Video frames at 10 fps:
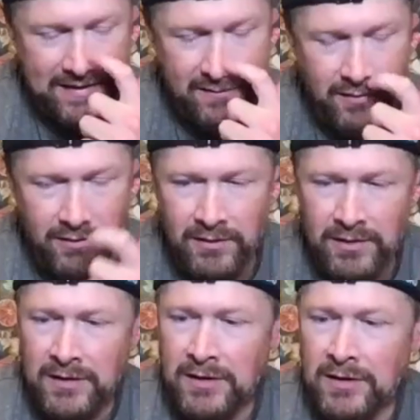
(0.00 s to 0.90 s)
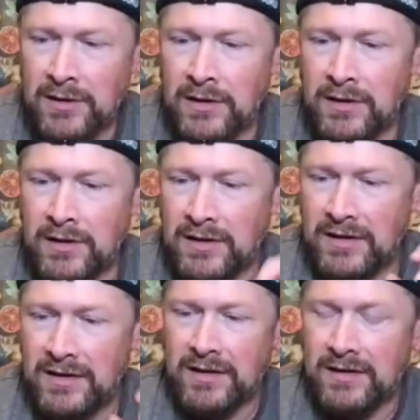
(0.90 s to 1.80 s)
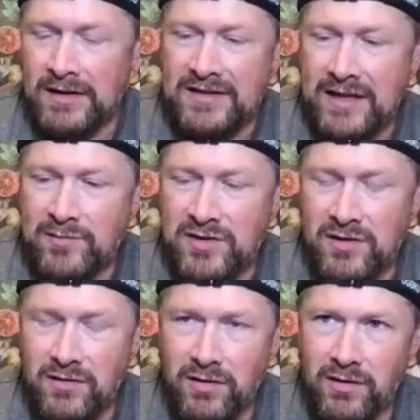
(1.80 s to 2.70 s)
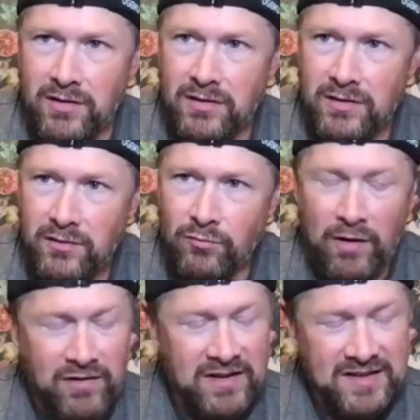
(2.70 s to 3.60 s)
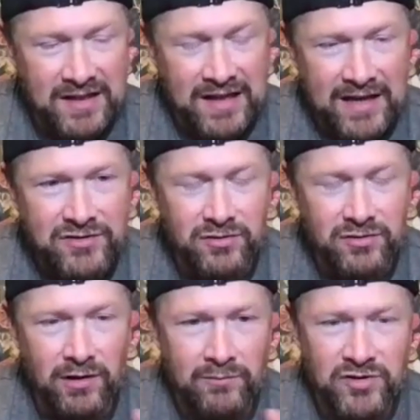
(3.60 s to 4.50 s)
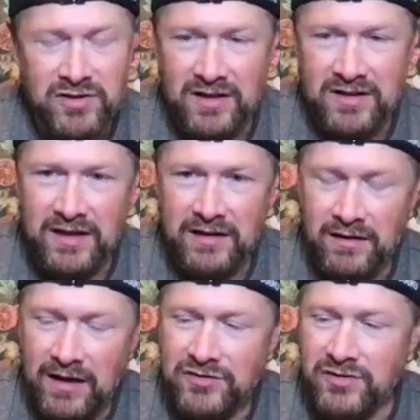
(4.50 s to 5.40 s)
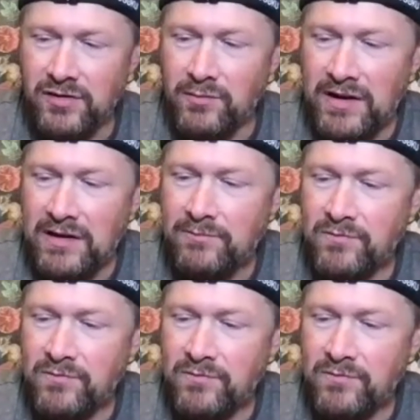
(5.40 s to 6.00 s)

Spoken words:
that it seems that, whether this is alleged, or I'm just going to say alleged at the minute,